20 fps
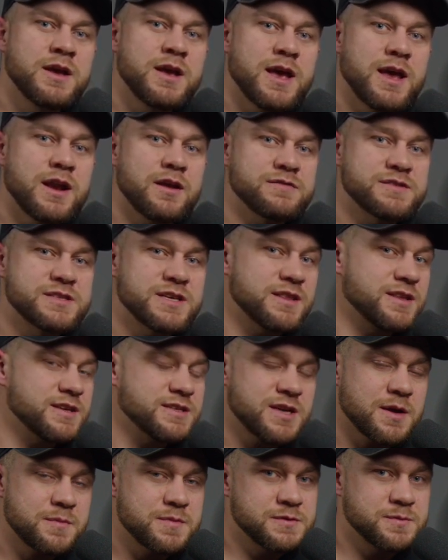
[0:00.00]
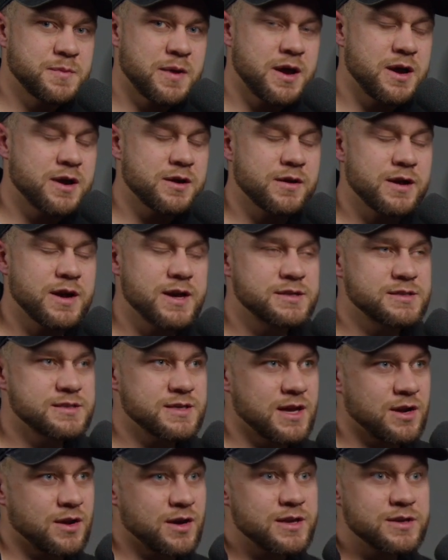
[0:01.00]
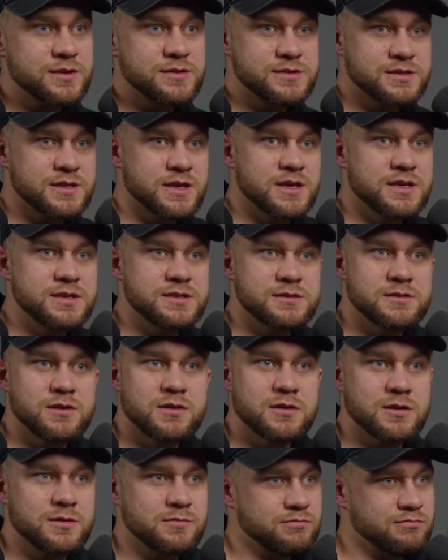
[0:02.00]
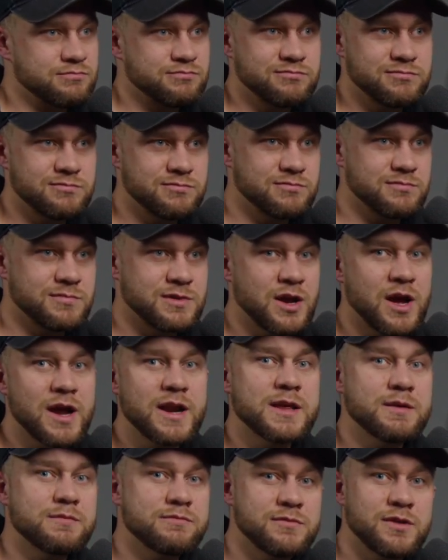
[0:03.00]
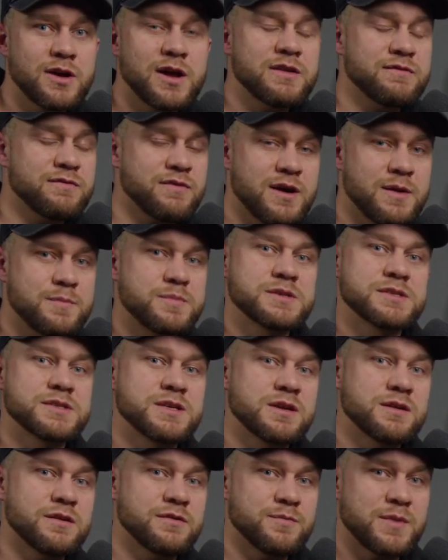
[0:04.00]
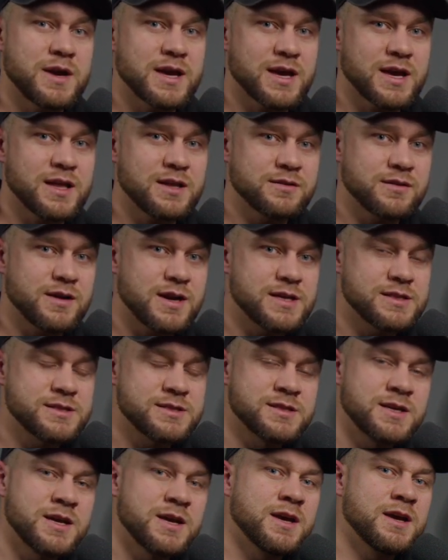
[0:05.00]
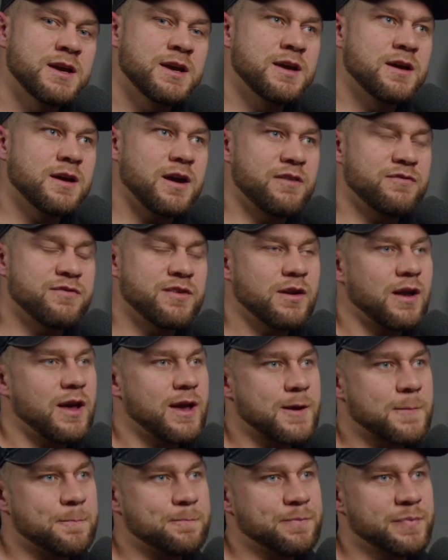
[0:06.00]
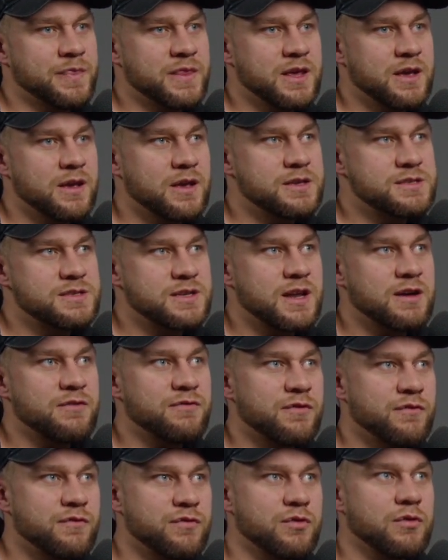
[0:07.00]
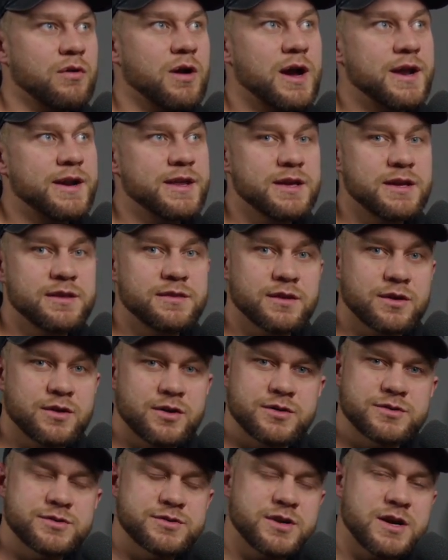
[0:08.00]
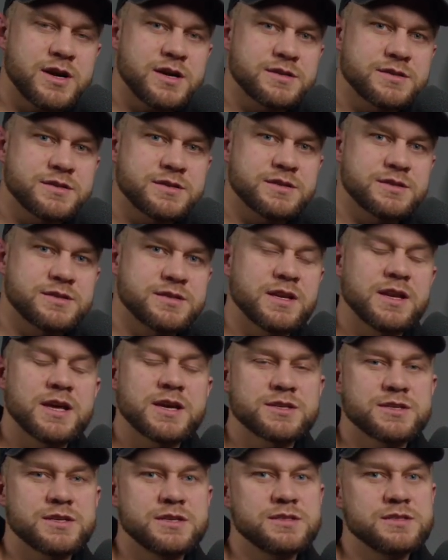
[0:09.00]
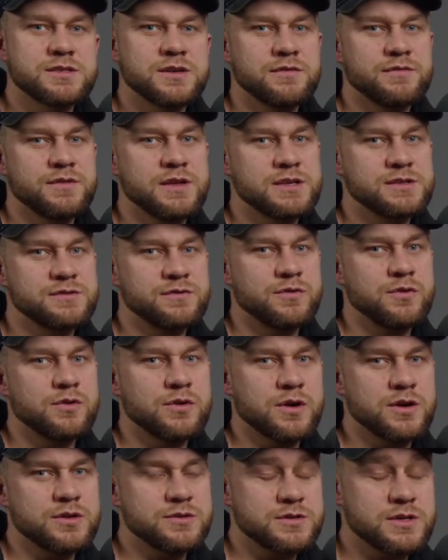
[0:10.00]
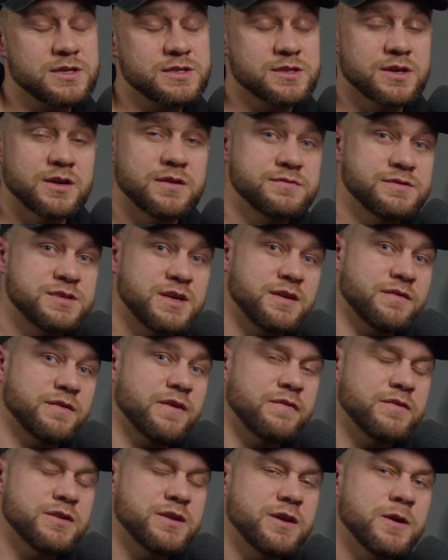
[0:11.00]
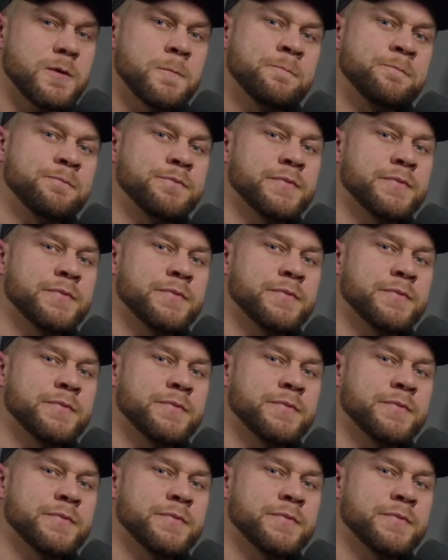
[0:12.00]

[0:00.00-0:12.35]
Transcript: and I've set these up as Powergrades, and I use these on 90-95% of my color grades. I feel like there is enough variety in the contrast selections of these four contrast curves that I've given you